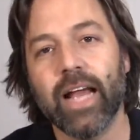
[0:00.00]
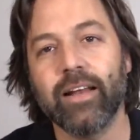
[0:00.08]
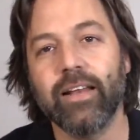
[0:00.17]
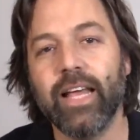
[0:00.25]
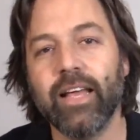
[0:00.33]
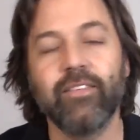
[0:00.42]

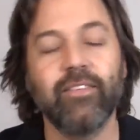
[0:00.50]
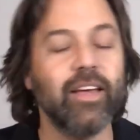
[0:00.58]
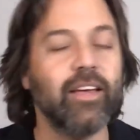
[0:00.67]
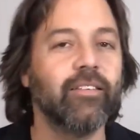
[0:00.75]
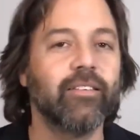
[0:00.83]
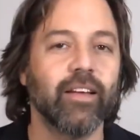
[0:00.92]
And he
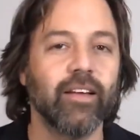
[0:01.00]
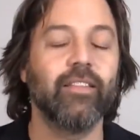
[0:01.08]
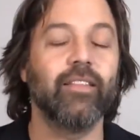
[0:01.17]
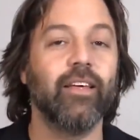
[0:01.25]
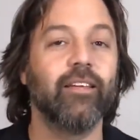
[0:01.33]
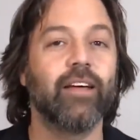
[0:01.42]
sees
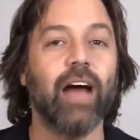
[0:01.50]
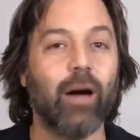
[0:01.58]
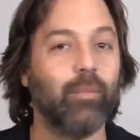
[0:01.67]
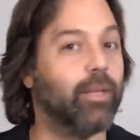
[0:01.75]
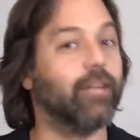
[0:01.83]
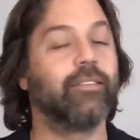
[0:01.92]
these
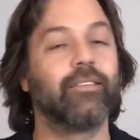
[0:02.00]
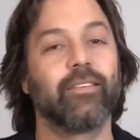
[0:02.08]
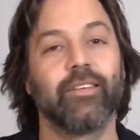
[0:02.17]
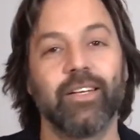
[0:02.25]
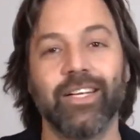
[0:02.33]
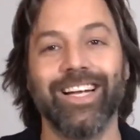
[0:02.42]

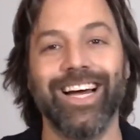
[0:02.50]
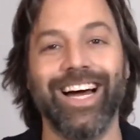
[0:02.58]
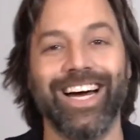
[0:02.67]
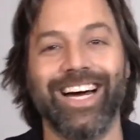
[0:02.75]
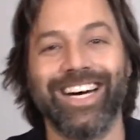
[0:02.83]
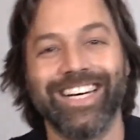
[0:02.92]
goblins,
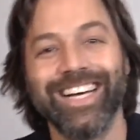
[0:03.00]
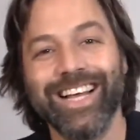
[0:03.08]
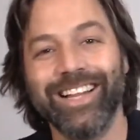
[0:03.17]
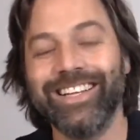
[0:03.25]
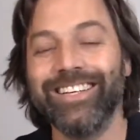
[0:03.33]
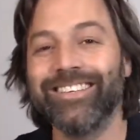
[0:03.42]

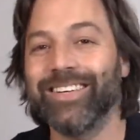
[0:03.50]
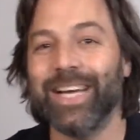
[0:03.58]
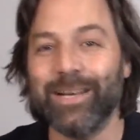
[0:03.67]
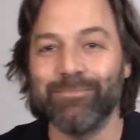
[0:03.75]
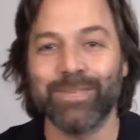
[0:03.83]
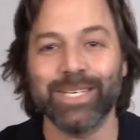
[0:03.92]
these
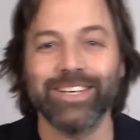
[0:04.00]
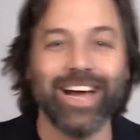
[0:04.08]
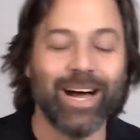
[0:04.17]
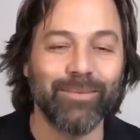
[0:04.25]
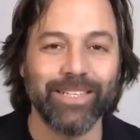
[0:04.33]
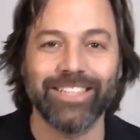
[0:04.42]
imps and
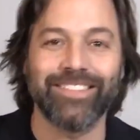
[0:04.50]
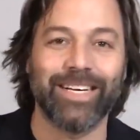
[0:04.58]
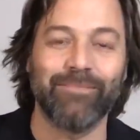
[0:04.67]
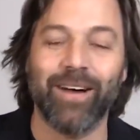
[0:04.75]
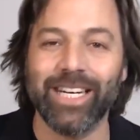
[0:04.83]
goblins and